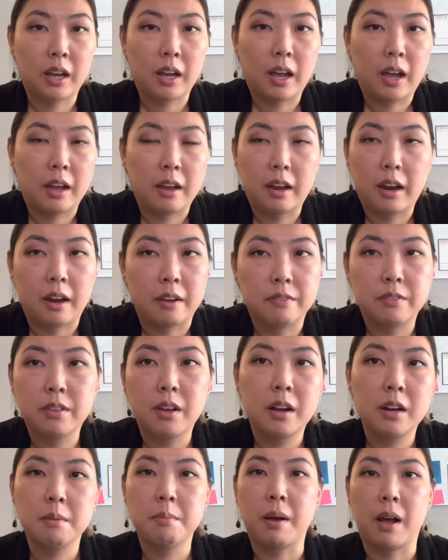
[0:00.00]
I've
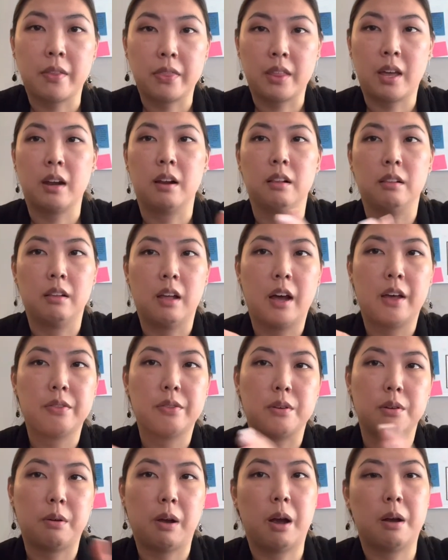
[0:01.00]
thought about that a lot
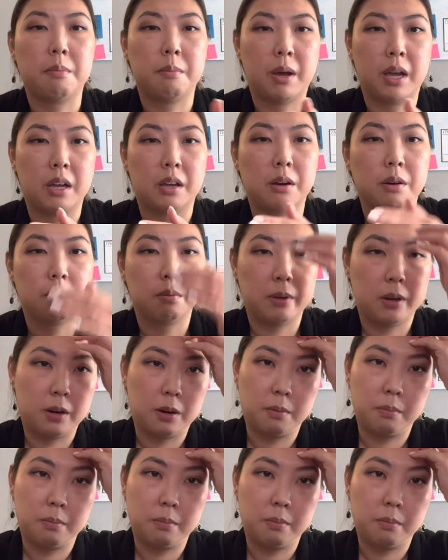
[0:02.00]
throughout my career,